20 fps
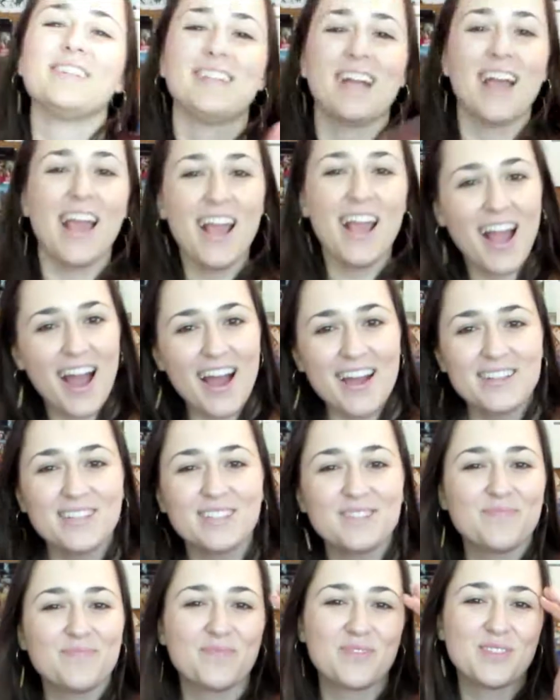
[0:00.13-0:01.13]
Hey
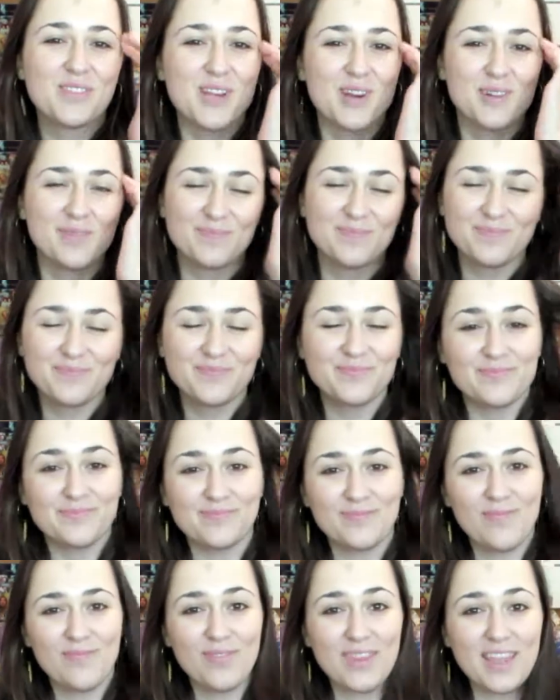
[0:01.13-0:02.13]
guys, so
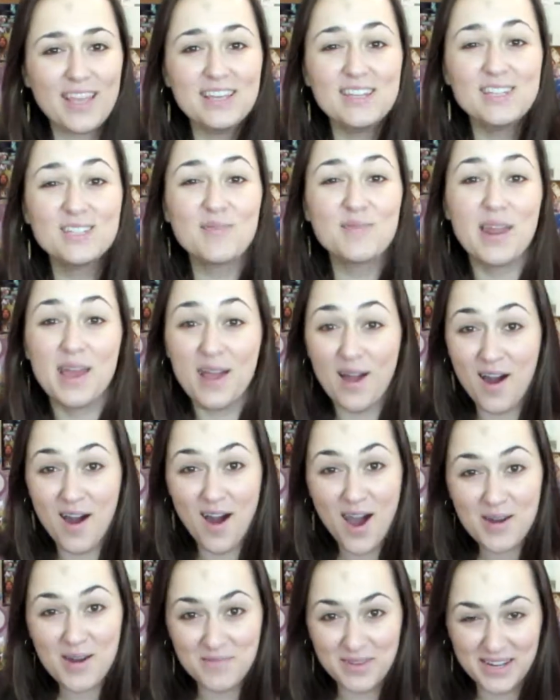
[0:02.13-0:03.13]
it has been a
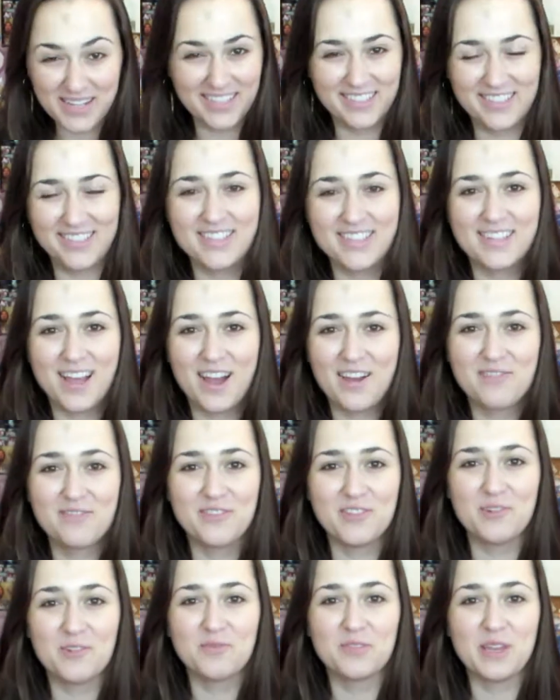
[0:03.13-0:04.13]
hot minute since I
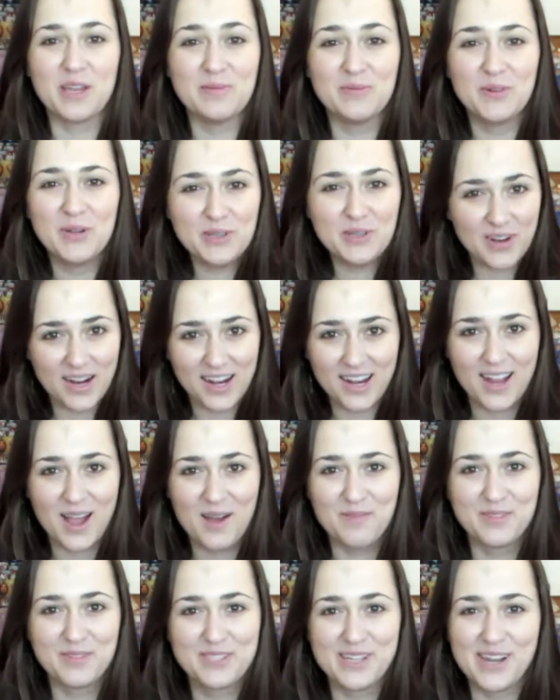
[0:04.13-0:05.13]
filmed a book writing
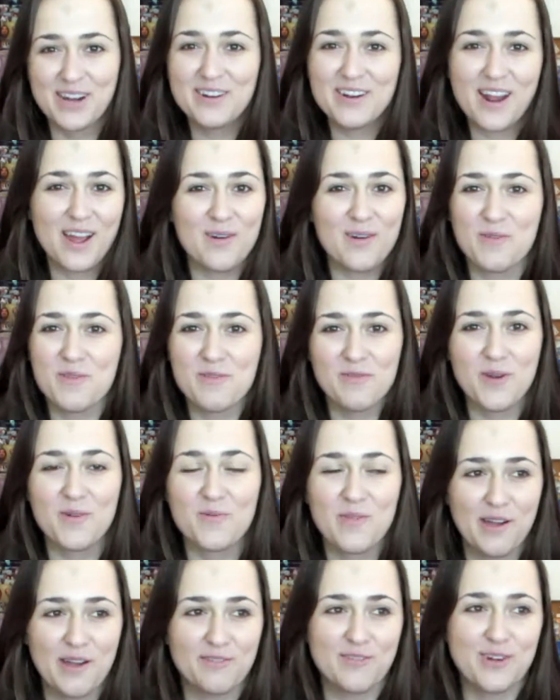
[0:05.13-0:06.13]
episode. I only filmed
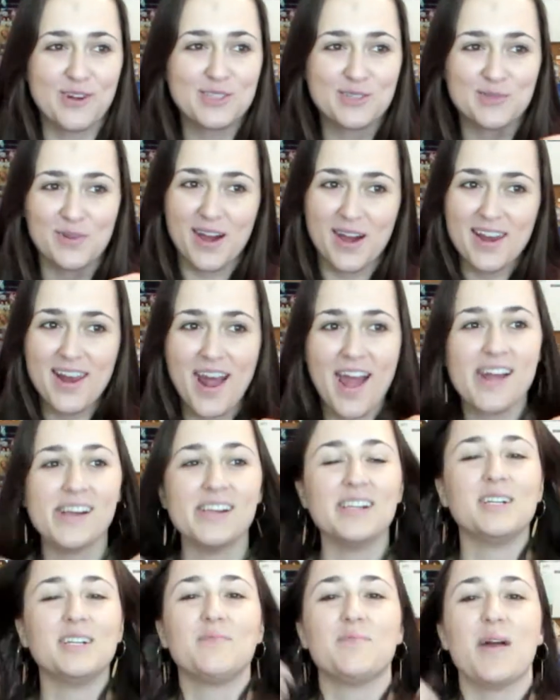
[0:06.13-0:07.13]
that first one
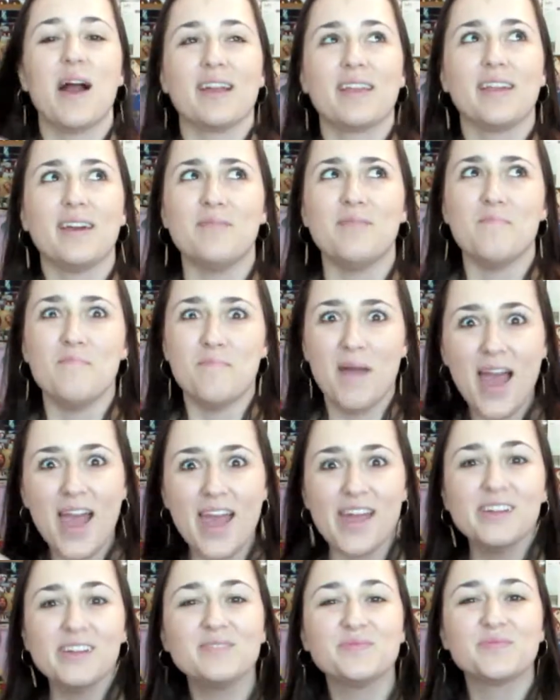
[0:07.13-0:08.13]
back in
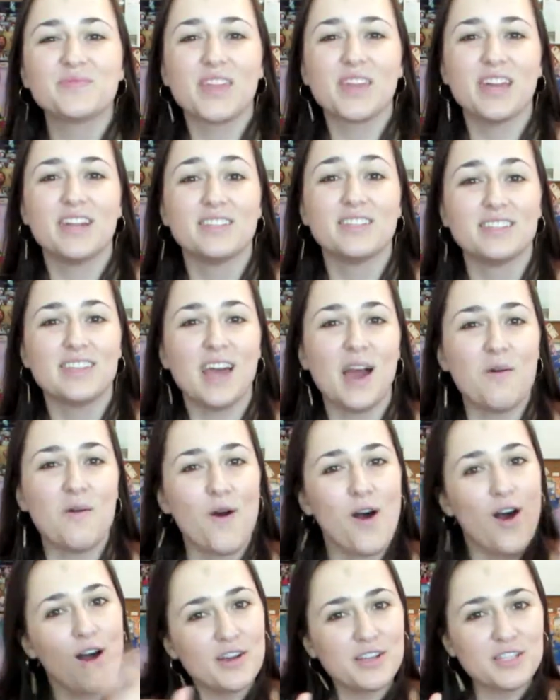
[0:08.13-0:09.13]
May, and it is now
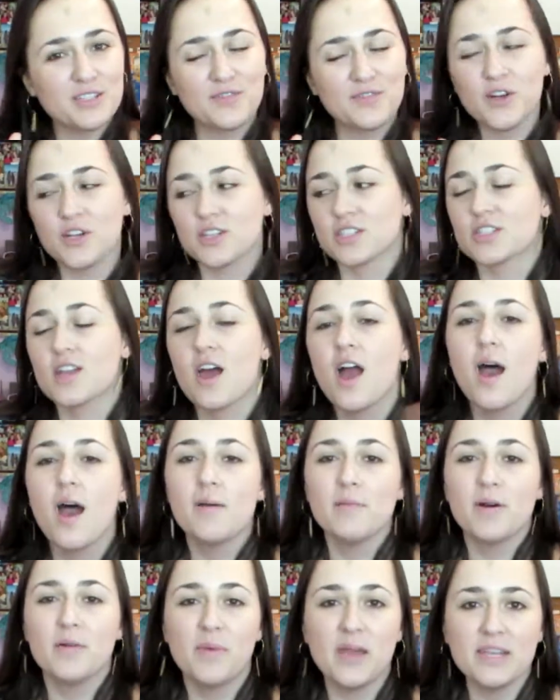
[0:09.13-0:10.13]
August first.
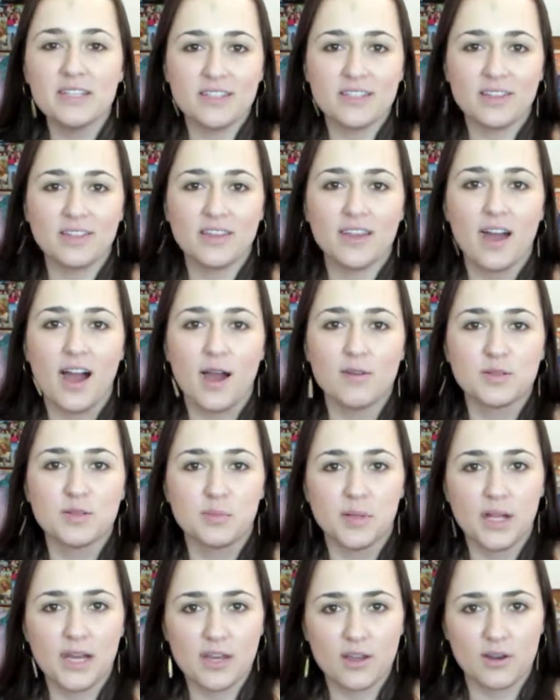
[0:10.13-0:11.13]
But basically, I was
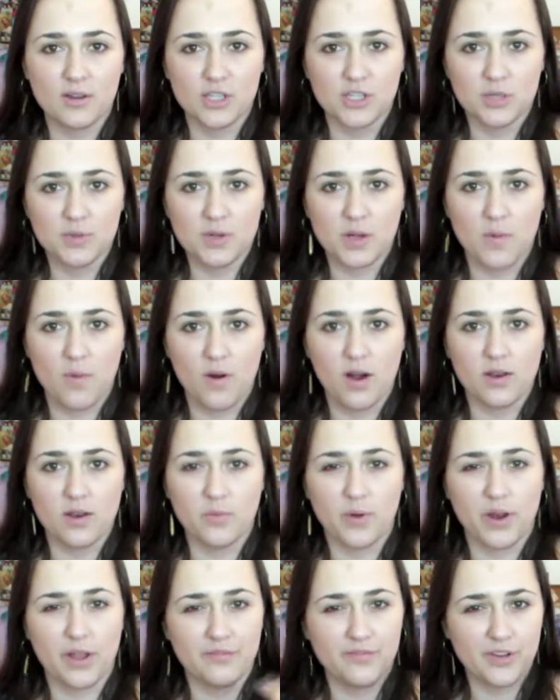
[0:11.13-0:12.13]
planning on doing one
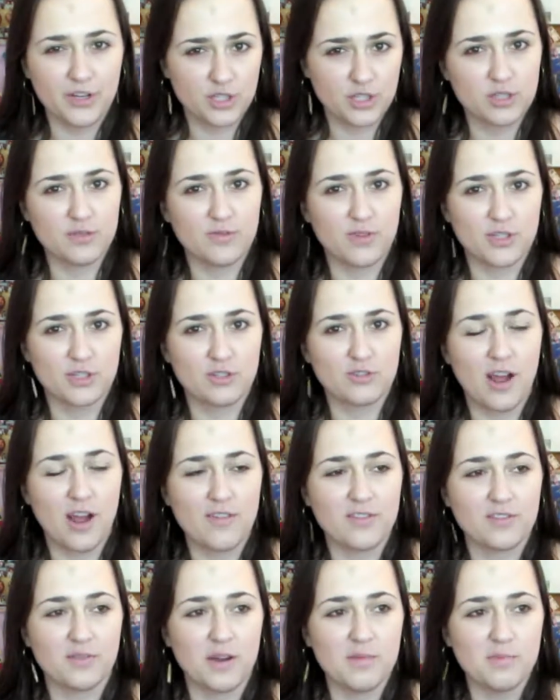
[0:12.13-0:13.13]
when I finished the first
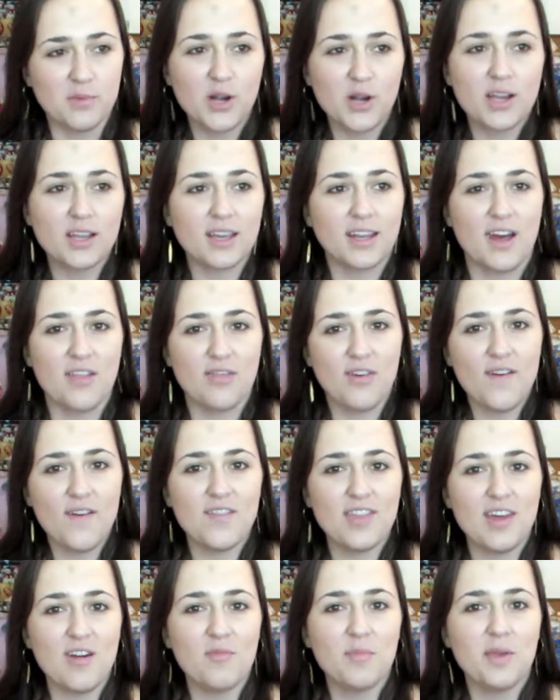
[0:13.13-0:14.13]
draft of my book, and I thought
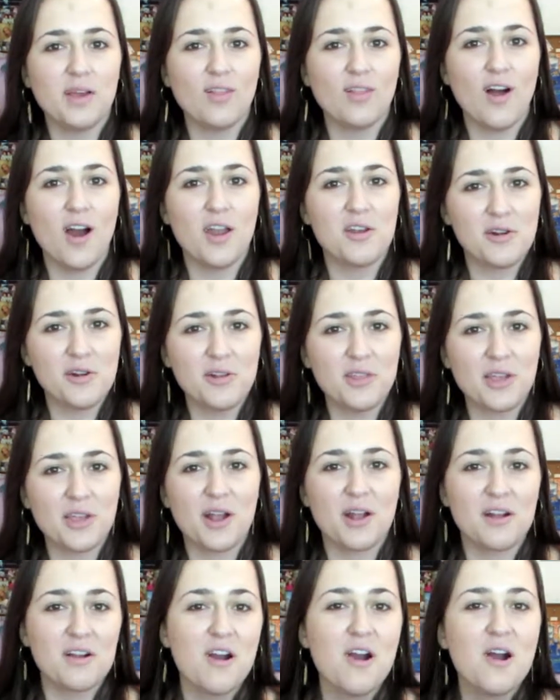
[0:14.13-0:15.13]
that that would be a lot
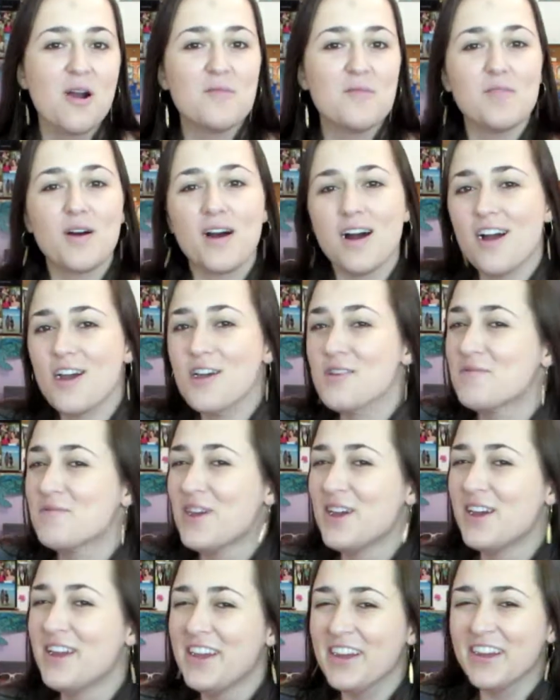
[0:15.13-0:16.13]
earlier, but I am
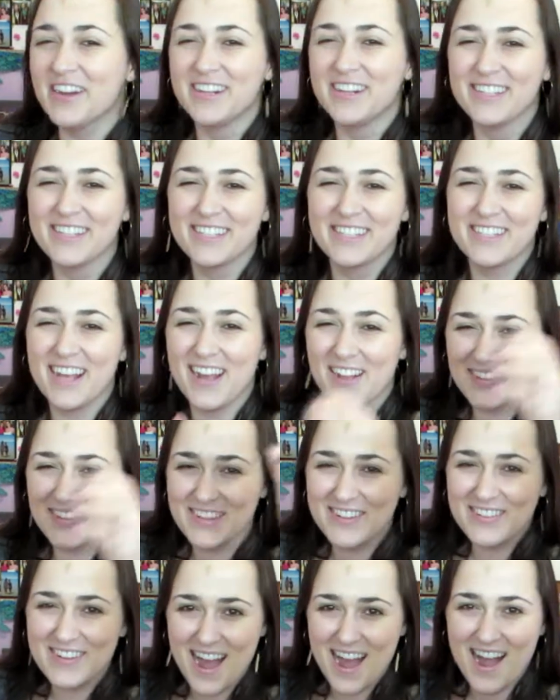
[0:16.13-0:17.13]
here to tell
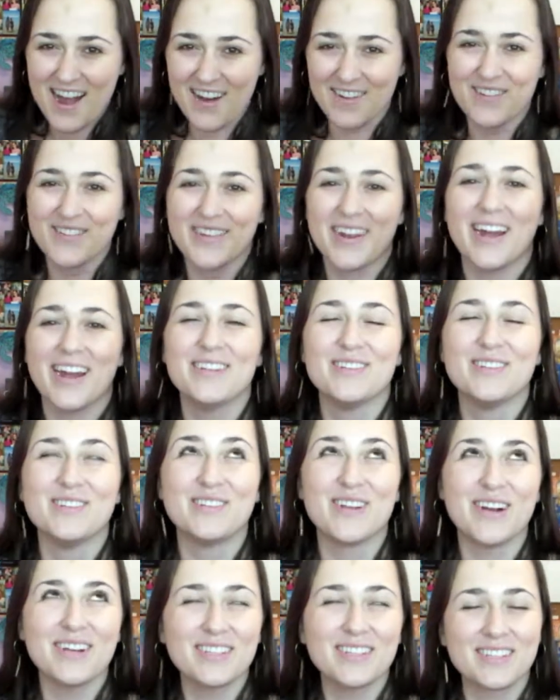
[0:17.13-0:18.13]
you now that I
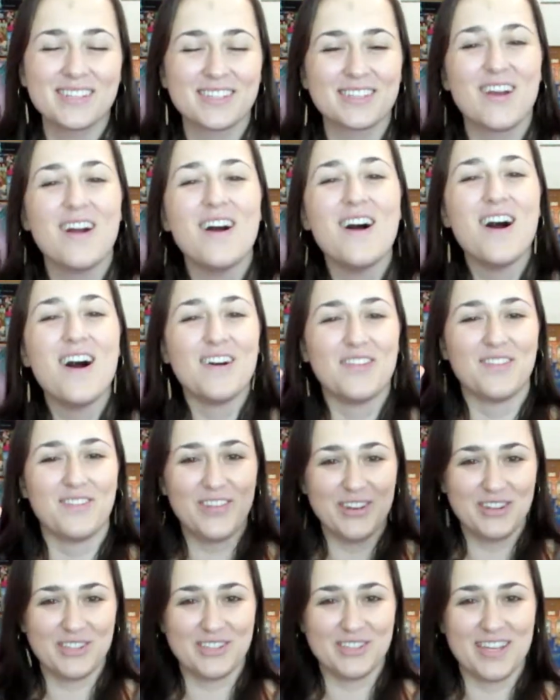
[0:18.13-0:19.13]
just
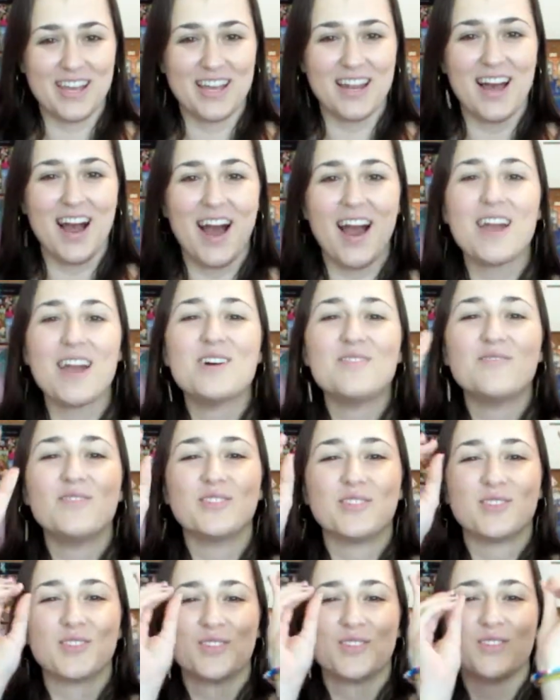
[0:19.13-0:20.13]
finished it. I am
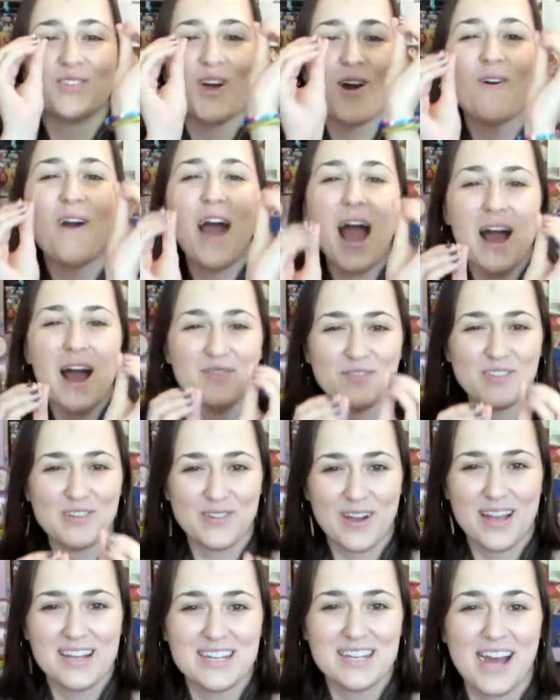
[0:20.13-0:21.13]
so happy
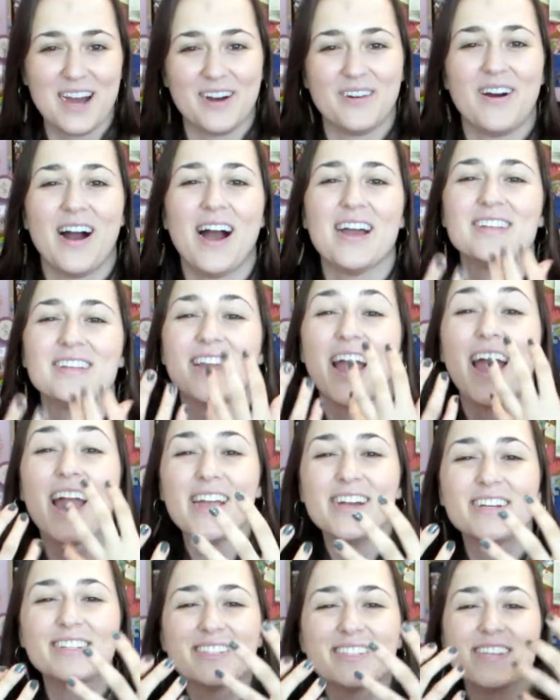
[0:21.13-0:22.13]
right now. I
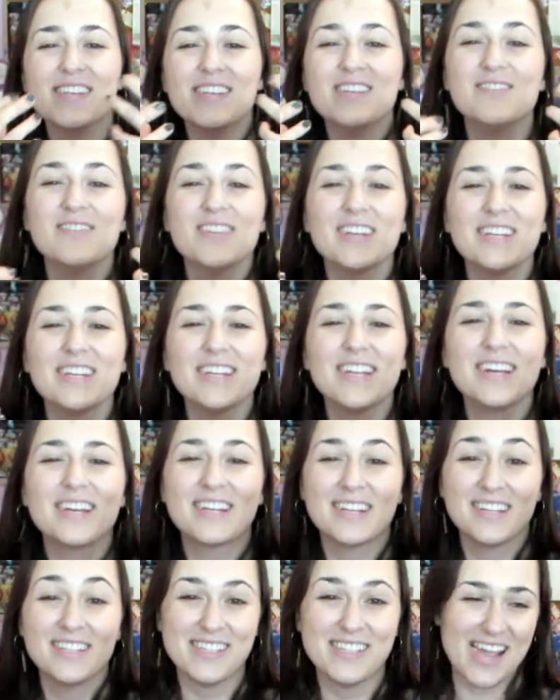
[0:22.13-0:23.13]
can't even
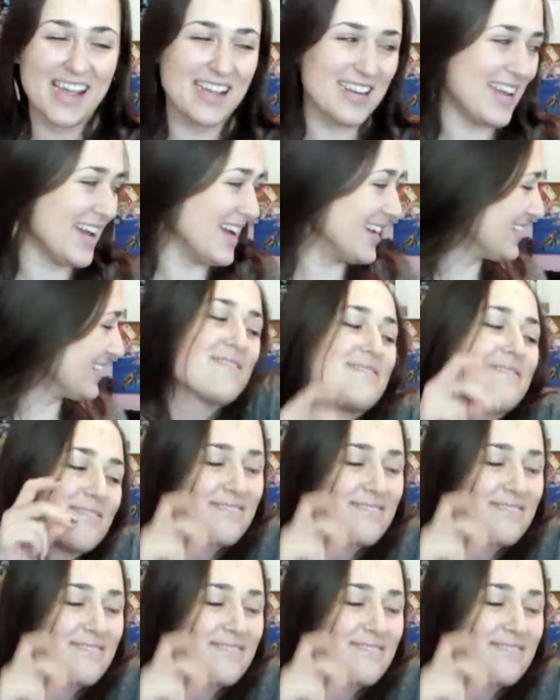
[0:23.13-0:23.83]
contain it.